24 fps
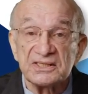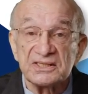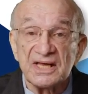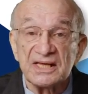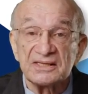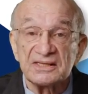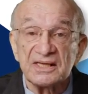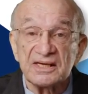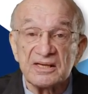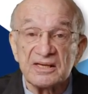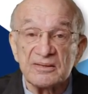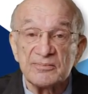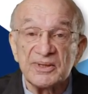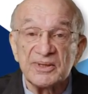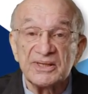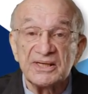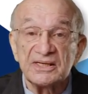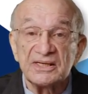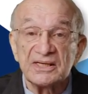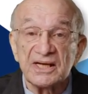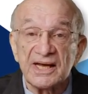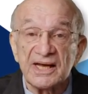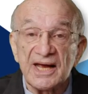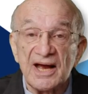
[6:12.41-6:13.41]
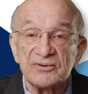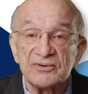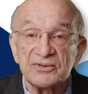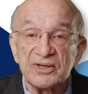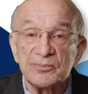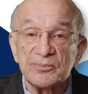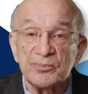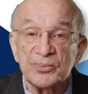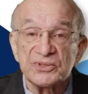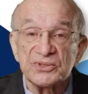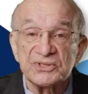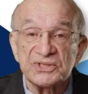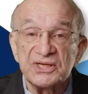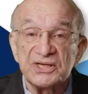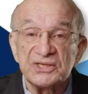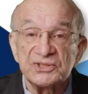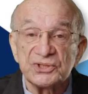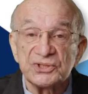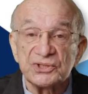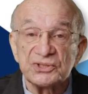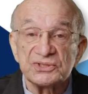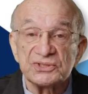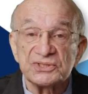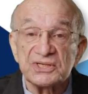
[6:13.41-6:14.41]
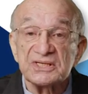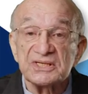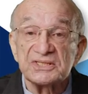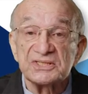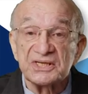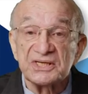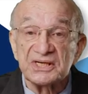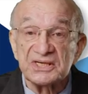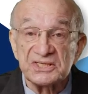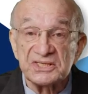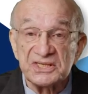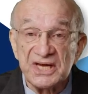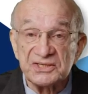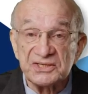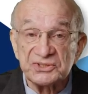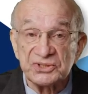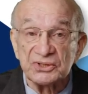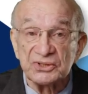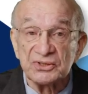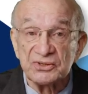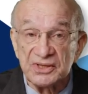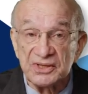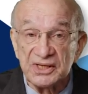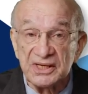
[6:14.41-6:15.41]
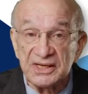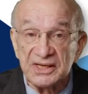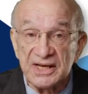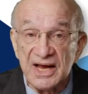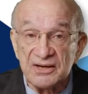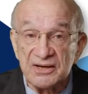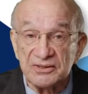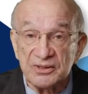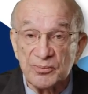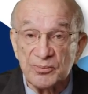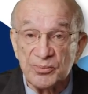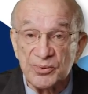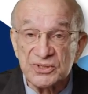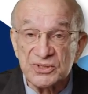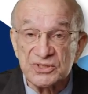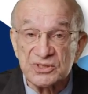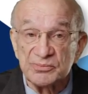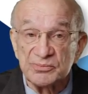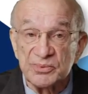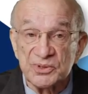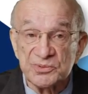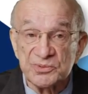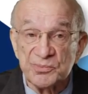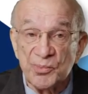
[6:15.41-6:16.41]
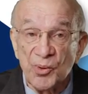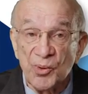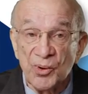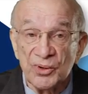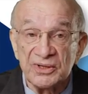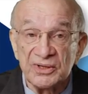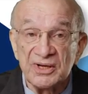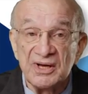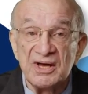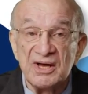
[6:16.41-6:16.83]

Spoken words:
that the Committee on Accounting Procedures' successor, the Accounting Principles Board,